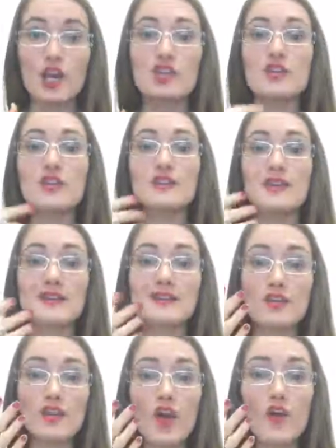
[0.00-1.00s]
So they
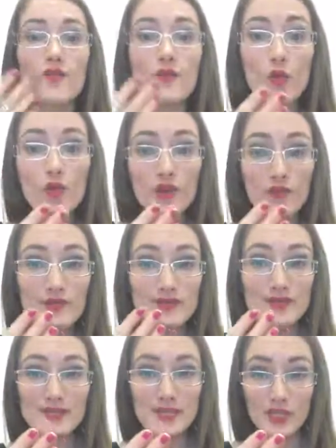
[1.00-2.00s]
tested 4 different
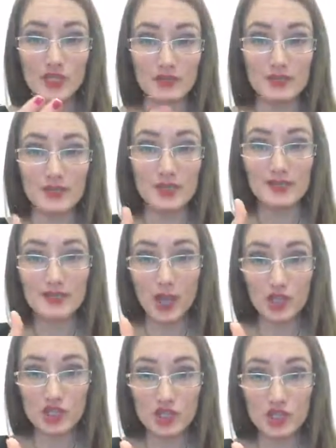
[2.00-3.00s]
sensations:
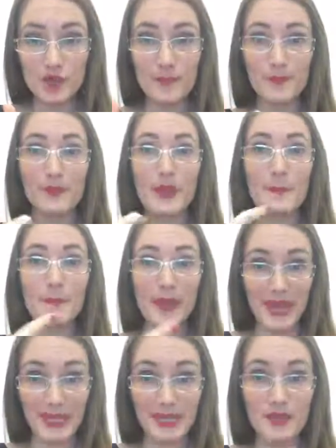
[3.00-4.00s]
touch,
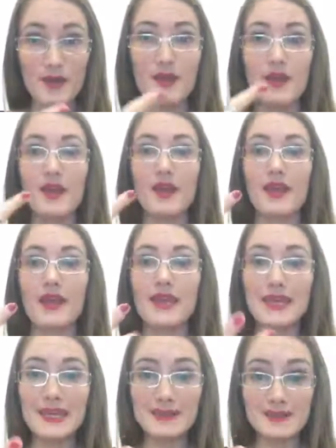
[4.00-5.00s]
pain,
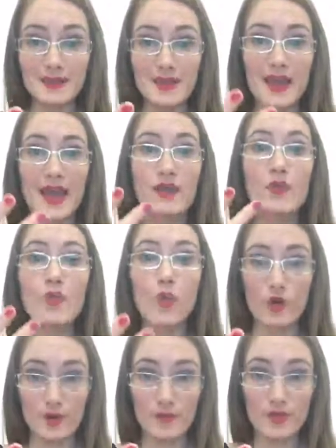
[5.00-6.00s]
heat, and
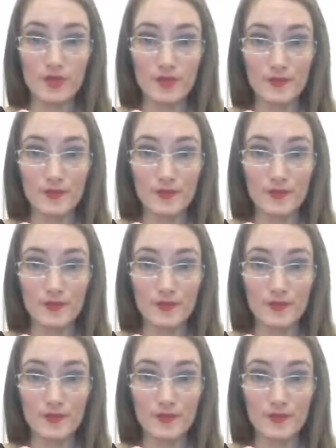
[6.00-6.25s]
warmth